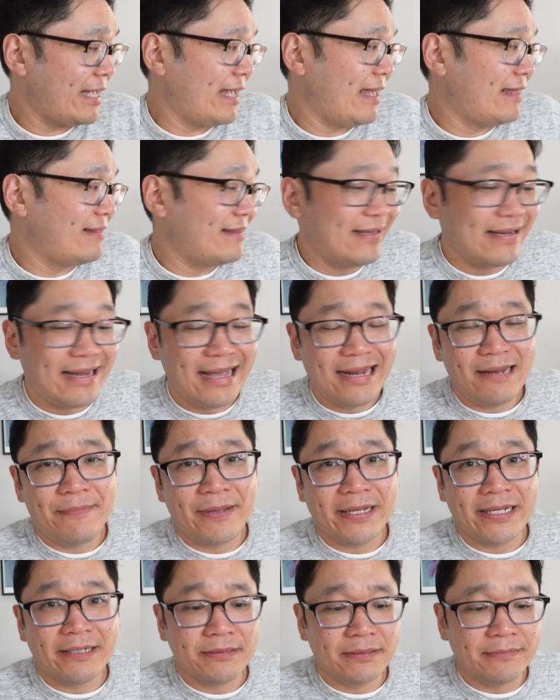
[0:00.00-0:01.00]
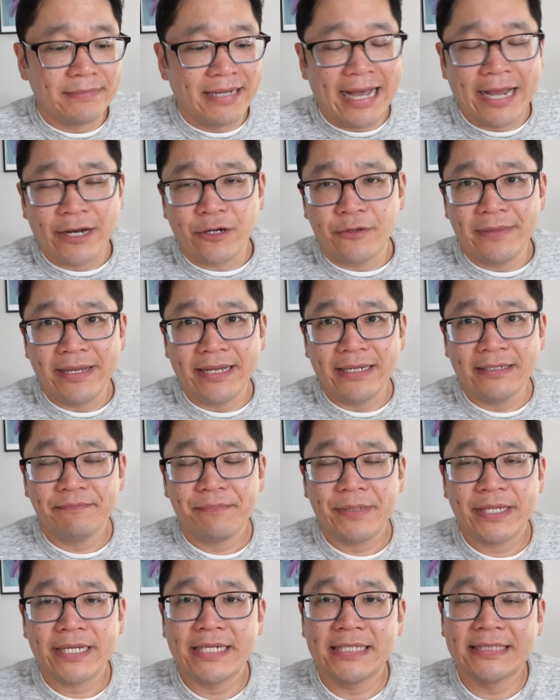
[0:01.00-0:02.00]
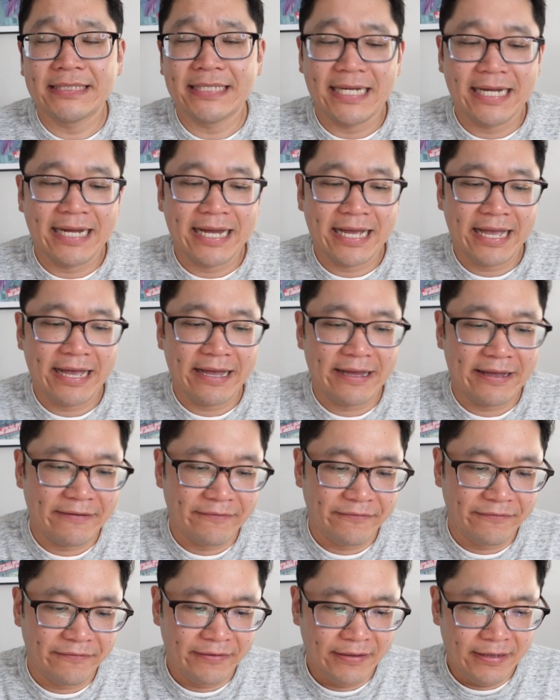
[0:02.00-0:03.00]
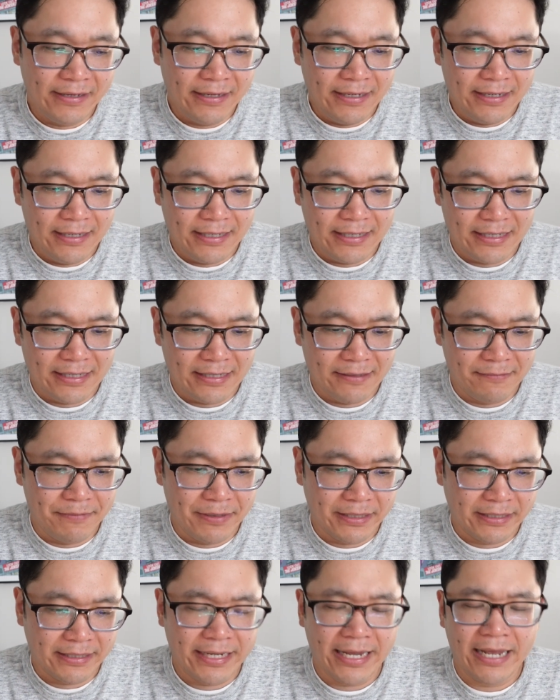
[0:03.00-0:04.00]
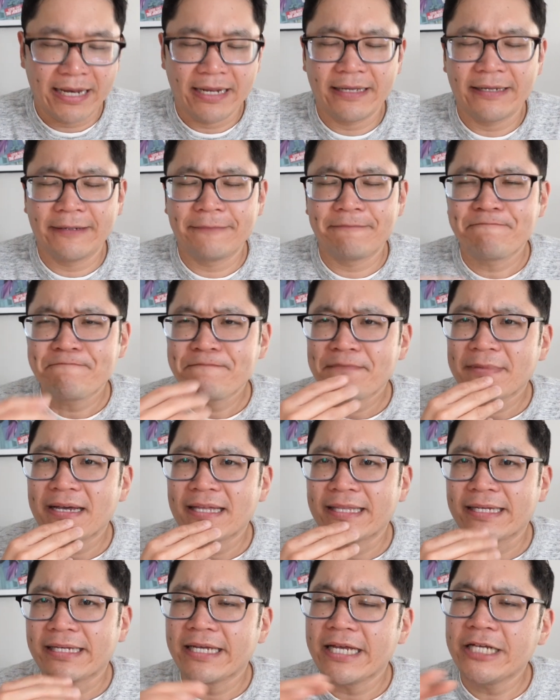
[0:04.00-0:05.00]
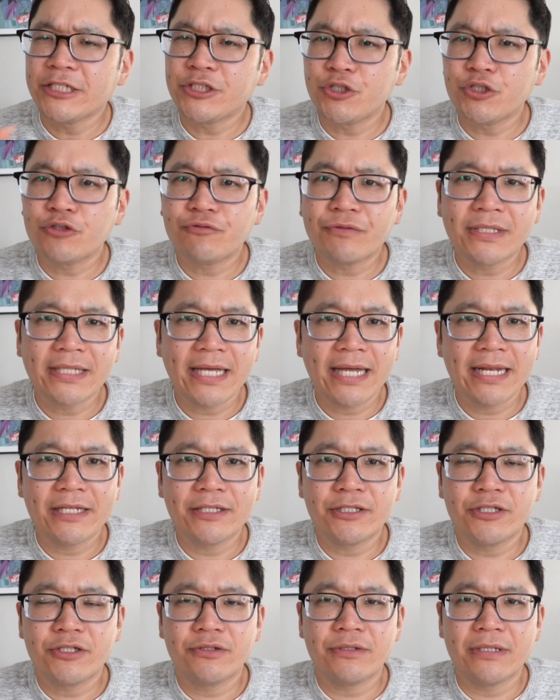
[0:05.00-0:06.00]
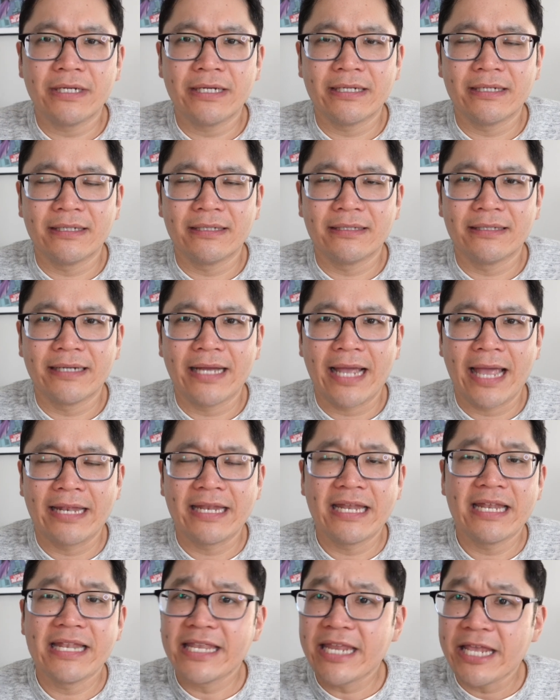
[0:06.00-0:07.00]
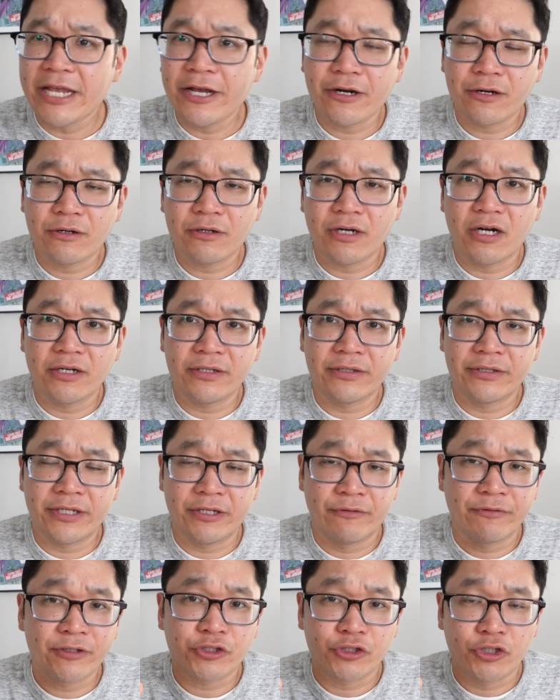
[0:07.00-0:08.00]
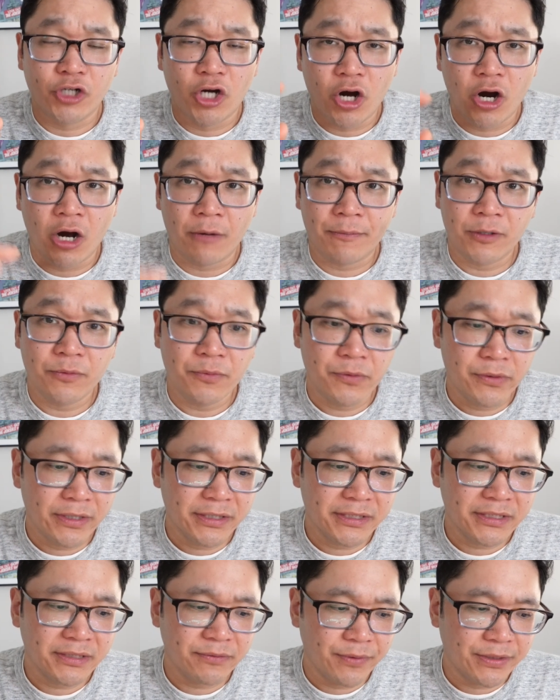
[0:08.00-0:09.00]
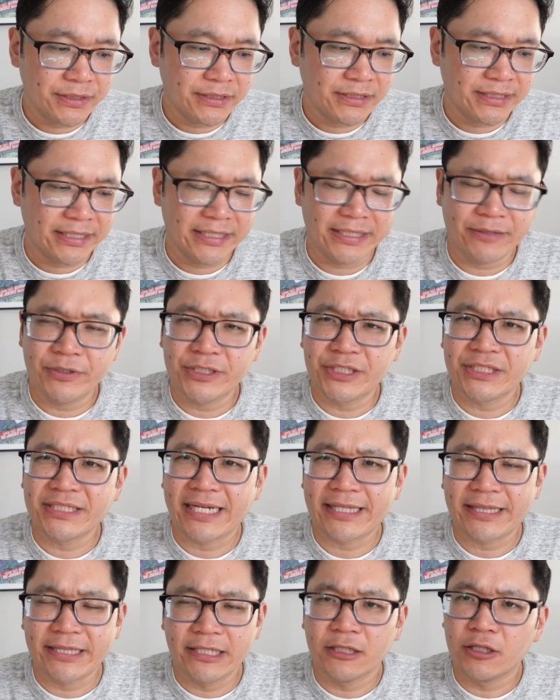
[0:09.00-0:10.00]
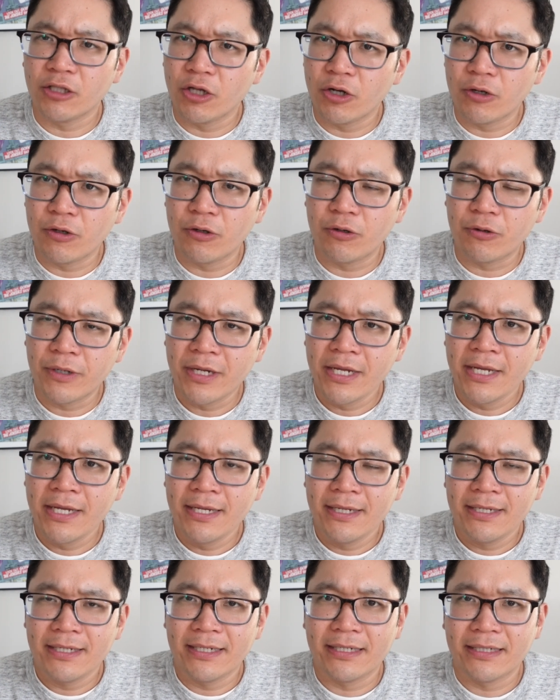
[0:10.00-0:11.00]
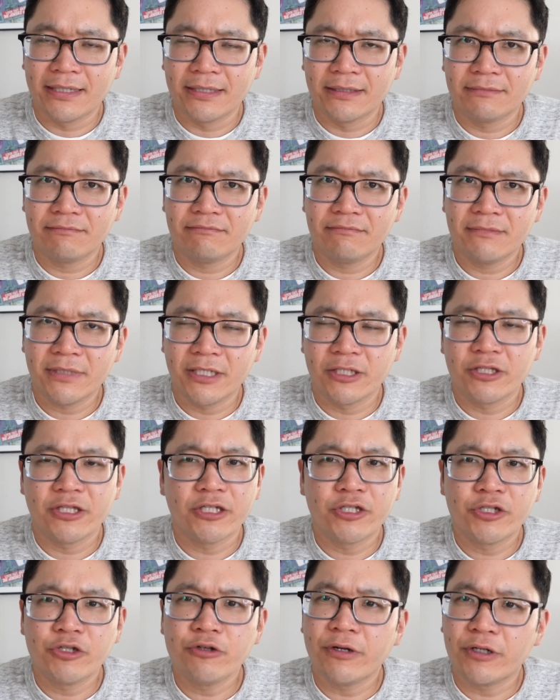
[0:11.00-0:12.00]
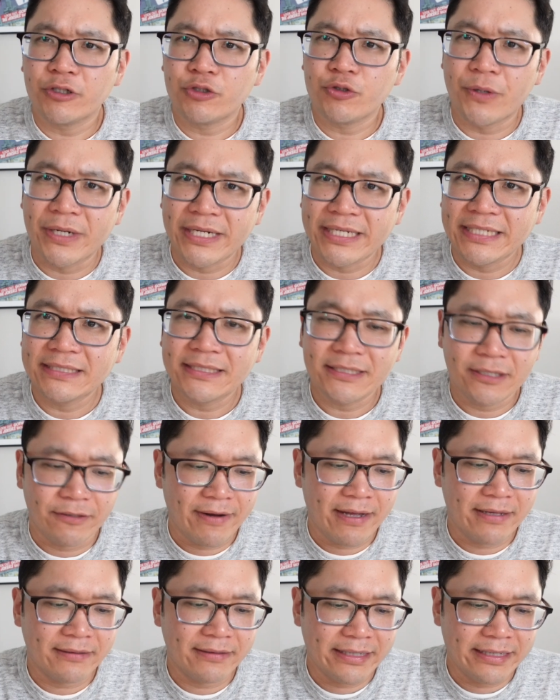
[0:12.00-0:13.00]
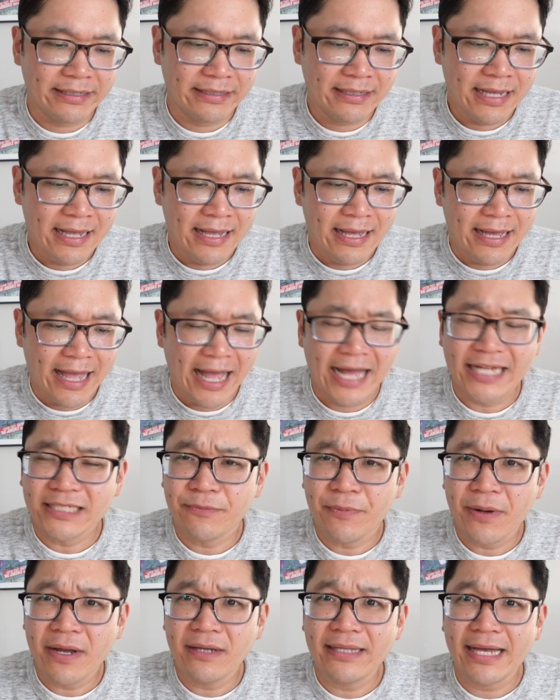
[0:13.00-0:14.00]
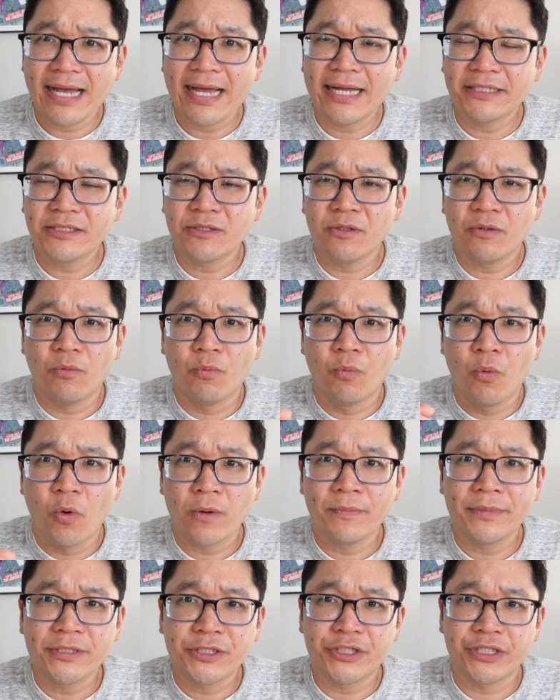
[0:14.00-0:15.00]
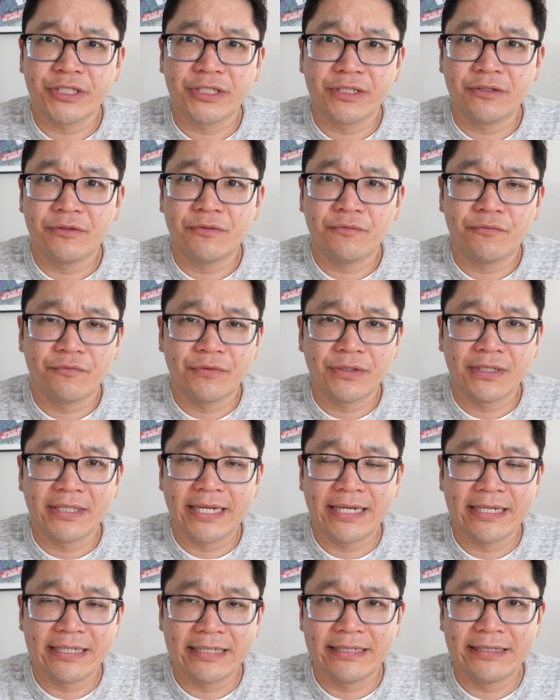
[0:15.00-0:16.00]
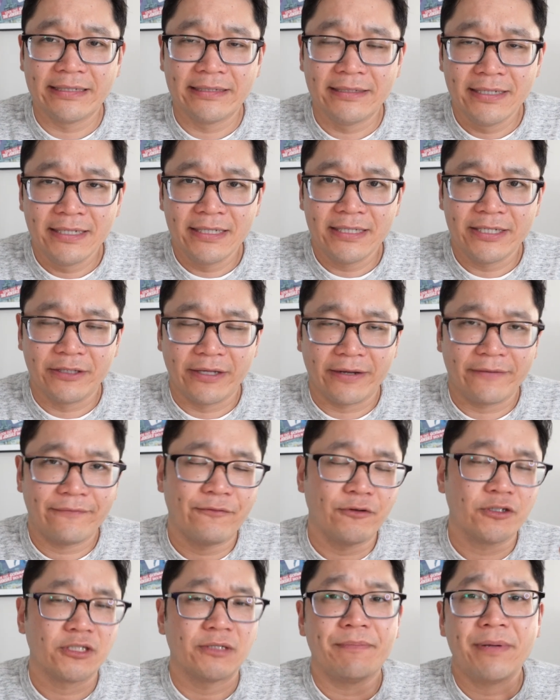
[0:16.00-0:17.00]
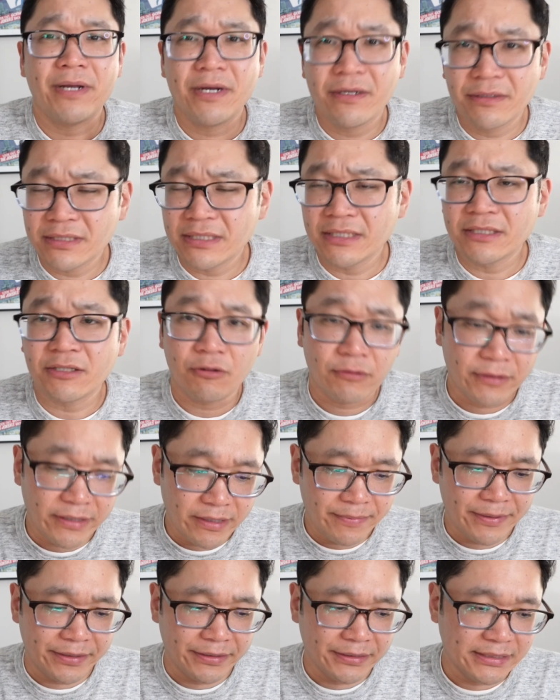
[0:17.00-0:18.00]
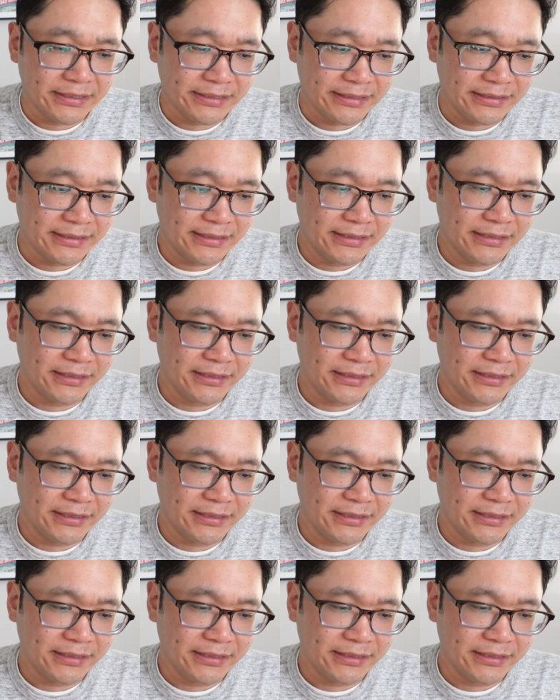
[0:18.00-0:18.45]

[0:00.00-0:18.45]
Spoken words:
And then I had to pick up some Iron Man because I have been getting, I think, issues related and near the original Armor Wars, which is like below the 220s around then, as well as War Machine related, like first appearances, early appearances.